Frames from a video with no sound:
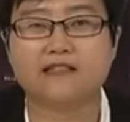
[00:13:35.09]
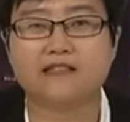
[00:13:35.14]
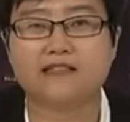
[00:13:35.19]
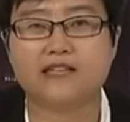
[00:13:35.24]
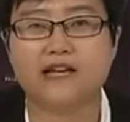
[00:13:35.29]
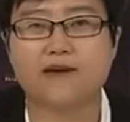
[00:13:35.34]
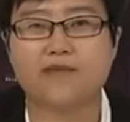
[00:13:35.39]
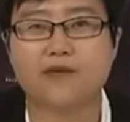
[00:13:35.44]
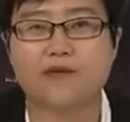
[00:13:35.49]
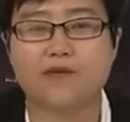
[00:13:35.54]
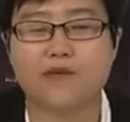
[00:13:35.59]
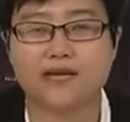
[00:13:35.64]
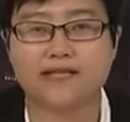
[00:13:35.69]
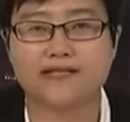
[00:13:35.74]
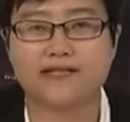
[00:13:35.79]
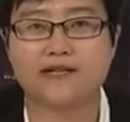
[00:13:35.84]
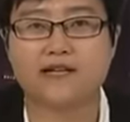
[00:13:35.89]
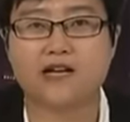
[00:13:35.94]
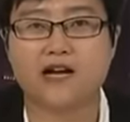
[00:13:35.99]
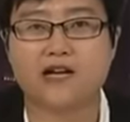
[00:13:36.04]
some
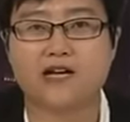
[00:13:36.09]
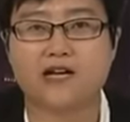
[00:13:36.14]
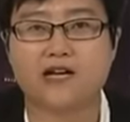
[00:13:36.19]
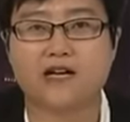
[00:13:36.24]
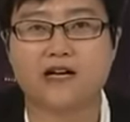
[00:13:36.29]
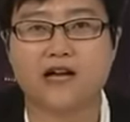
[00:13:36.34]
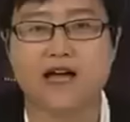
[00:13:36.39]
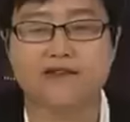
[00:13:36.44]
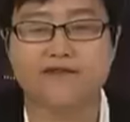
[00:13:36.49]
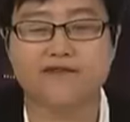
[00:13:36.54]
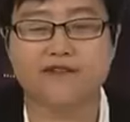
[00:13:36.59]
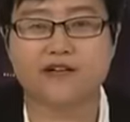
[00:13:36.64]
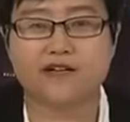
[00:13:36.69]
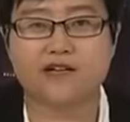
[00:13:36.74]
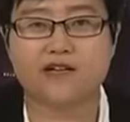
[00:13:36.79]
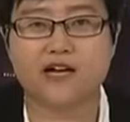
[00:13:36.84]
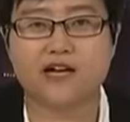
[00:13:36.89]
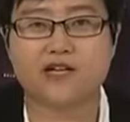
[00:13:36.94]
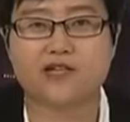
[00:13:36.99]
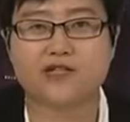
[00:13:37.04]
Western
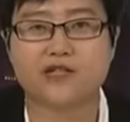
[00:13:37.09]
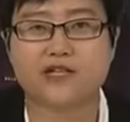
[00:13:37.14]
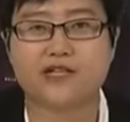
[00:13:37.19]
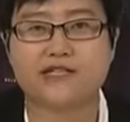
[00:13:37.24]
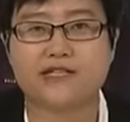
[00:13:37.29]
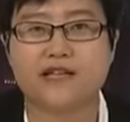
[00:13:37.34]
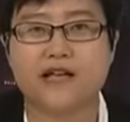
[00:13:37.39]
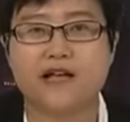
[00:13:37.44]
African countries.